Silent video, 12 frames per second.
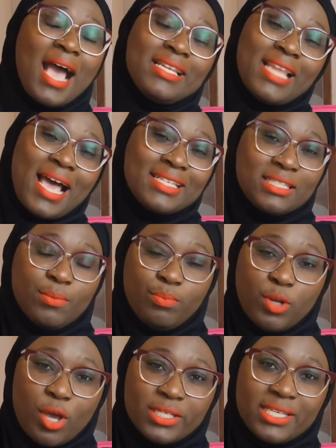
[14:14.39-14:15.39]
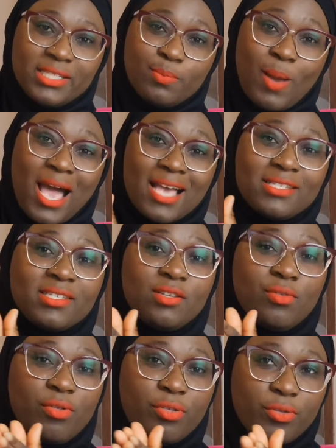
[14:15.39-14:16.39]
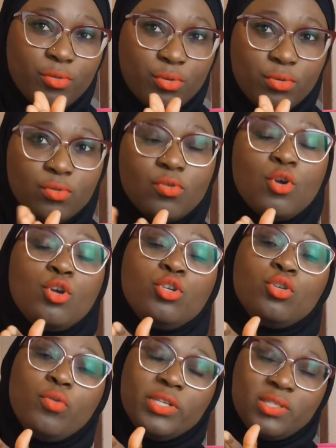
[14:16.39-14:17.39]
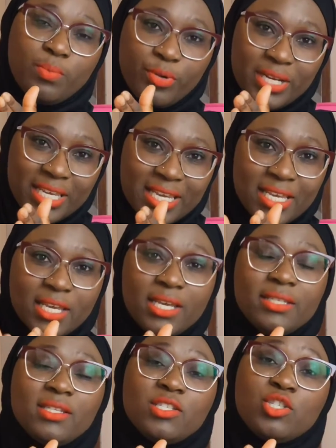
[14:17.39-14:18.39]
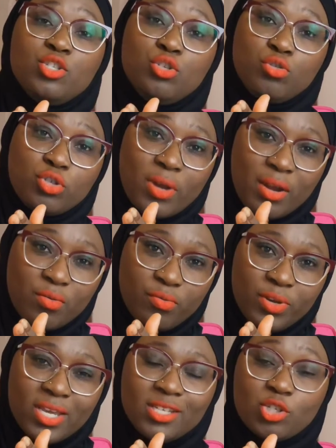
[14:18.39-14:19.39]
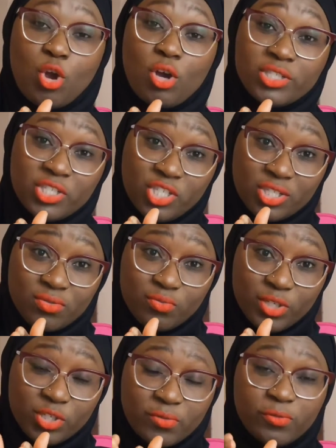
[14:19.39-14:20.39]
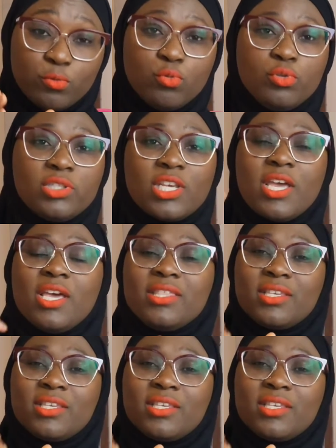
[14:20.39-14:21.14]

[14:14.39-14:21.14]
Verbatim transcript: and as the blood is passing through you know it's bringing in this nutrient rich oxygen rich foods